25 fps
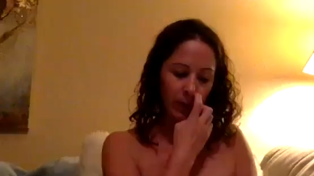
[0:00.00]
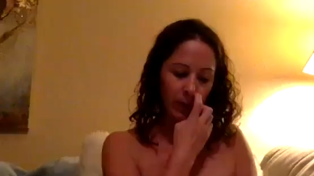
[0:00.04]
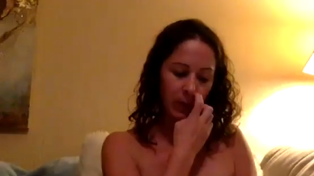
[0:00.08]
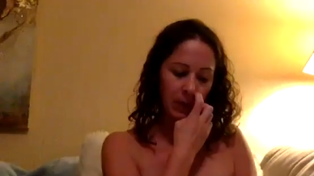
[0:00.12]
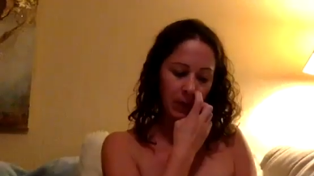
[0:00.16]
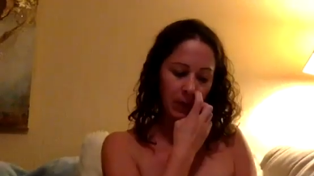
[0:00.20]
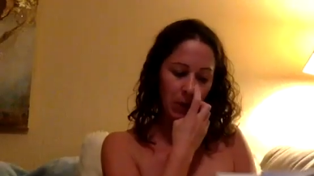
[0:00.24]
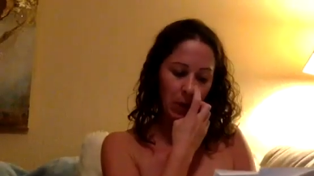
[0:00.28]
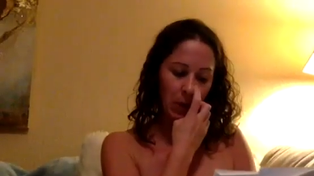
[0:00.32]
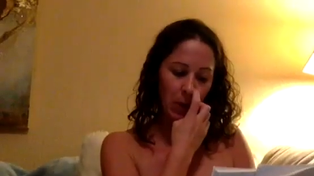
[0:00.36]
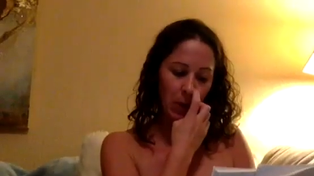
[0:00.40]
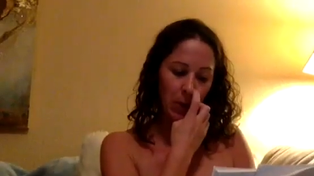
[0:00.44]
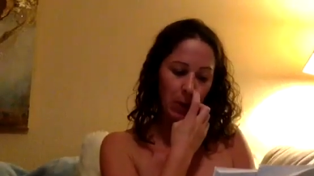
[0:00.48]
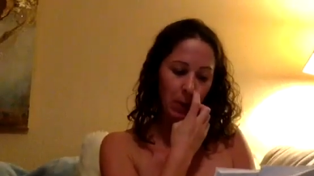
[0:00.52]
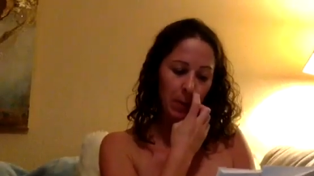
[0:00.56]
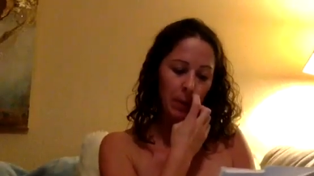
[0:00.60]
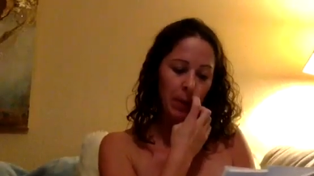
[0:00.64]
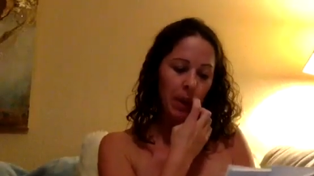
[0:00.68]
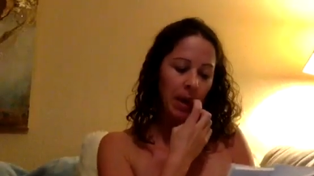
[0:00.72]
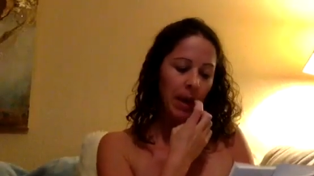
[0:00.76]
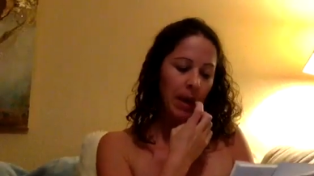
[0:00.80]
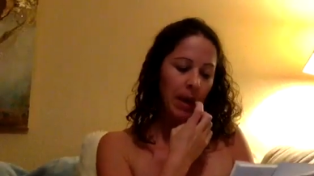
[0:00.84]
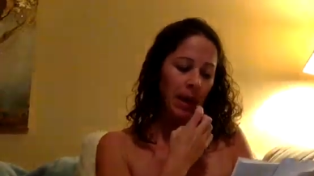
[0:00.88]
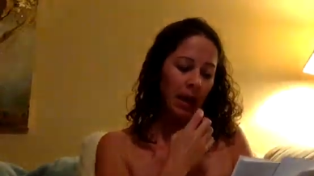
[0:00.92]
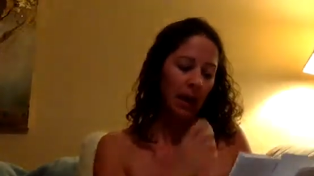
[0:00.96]
So
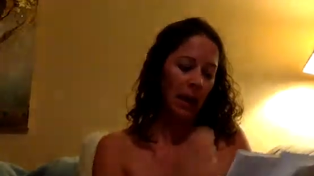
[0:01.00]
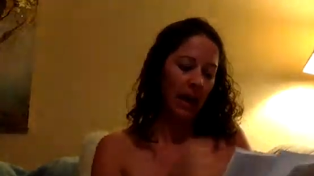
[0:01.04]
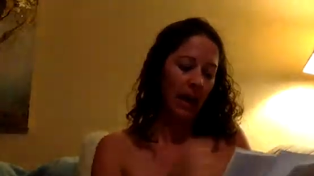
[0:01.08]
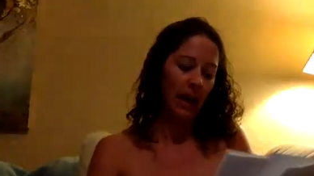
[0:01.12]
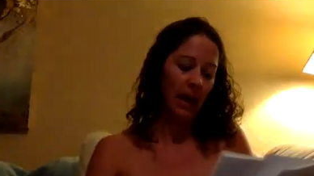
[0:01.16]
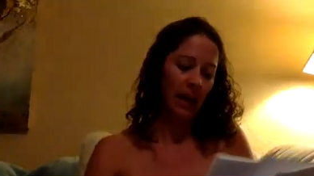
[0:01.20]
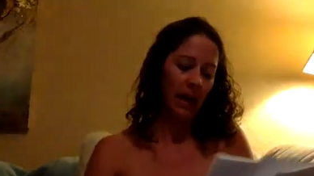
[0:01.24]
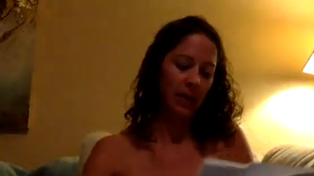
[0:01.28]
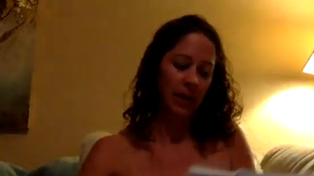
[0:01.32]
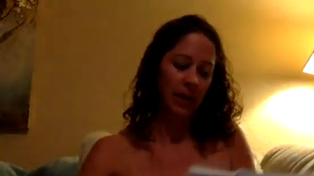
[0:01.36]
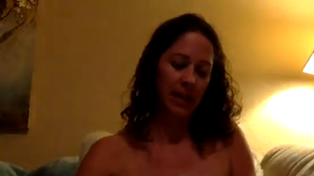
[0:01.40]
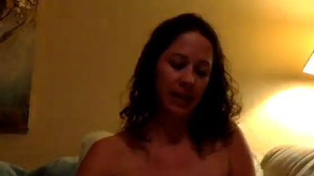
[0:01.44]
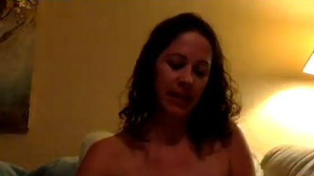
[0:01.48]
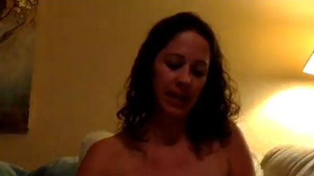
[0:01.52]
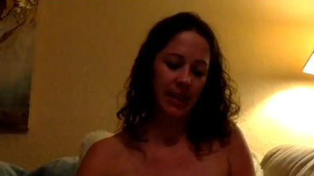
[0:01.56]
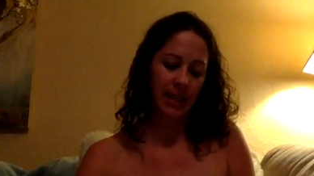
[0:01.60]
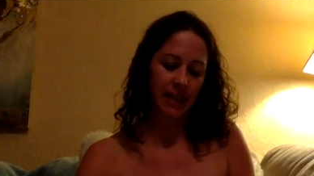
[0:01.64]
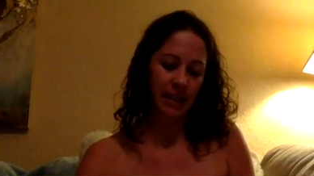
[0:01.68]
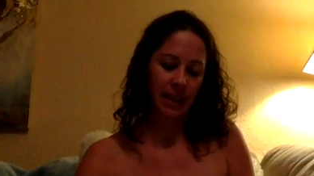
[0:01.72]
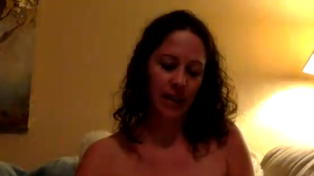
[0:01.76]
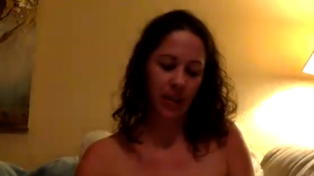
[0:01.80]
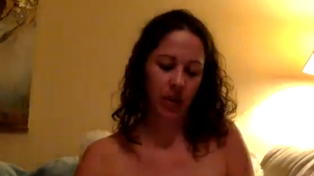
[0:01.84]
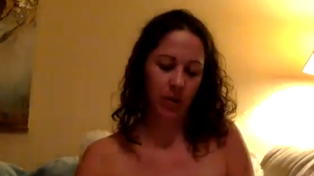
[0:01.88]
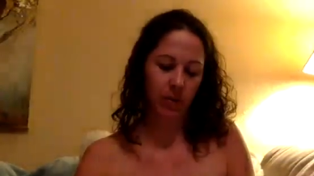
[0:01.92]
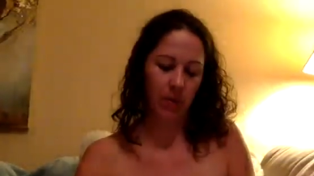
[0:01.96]
I like what he
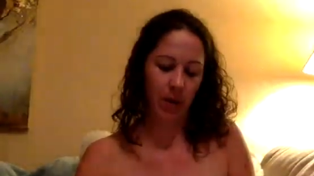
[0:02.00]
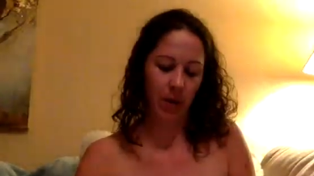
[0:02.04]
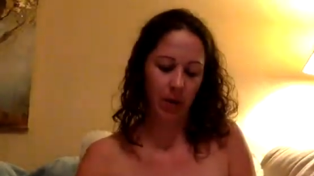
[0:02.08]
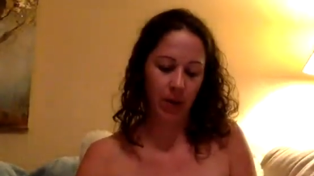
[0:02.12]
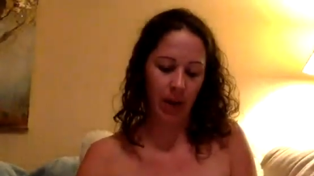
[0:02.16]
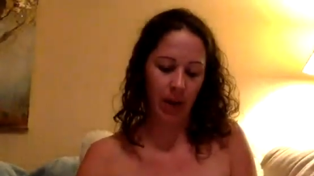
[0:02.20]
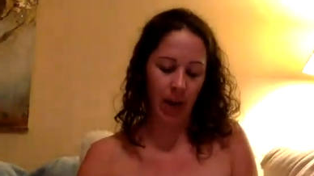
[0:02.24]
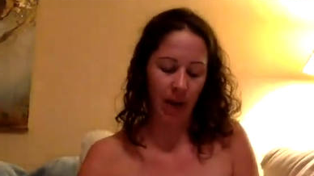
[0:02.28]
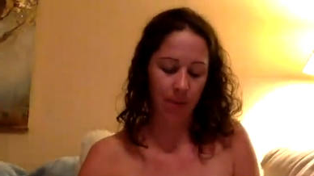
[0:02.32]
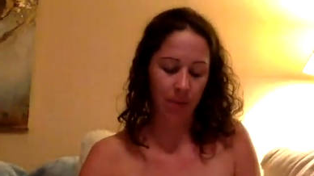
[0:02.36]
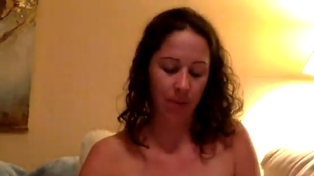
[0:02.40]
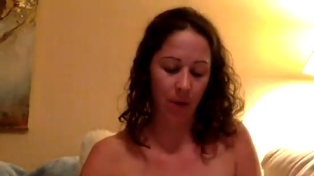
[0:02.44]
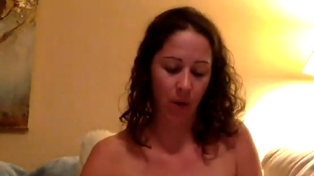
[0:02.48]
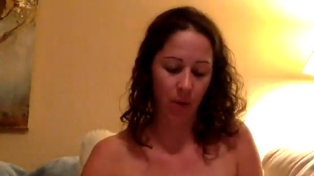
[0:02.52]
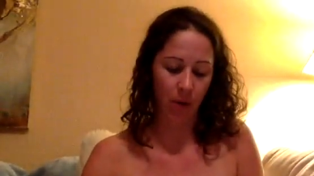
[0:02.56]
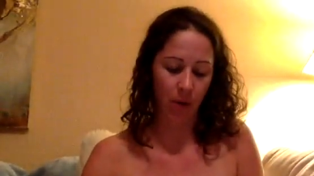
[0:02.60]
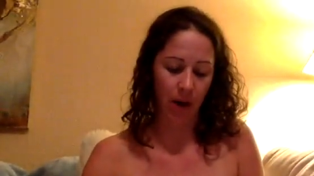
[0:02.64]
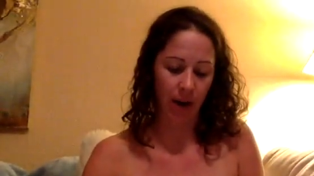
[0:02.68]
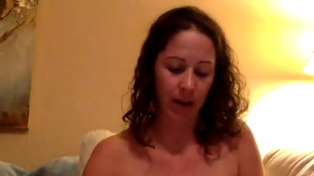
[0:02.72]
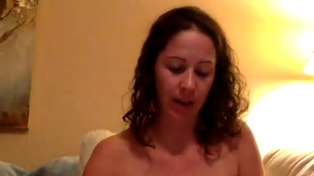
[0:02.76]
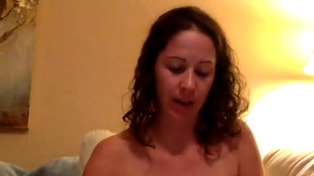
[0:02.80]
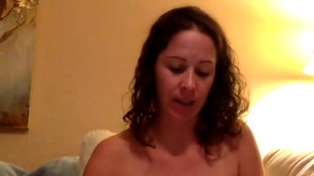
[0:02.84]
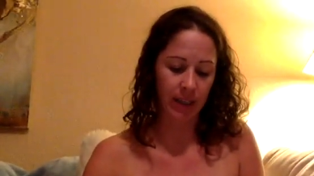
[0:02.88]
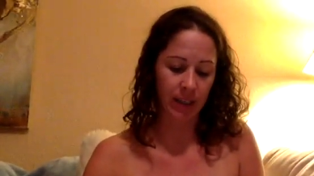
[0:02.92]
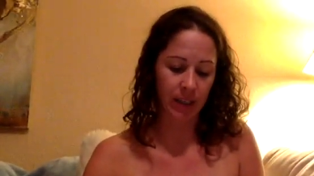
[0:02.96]
says here about
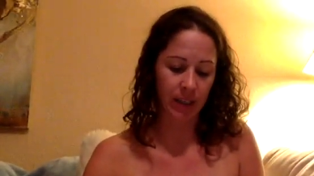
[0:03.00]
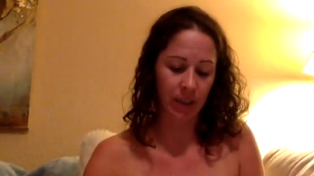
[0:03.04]
awareness.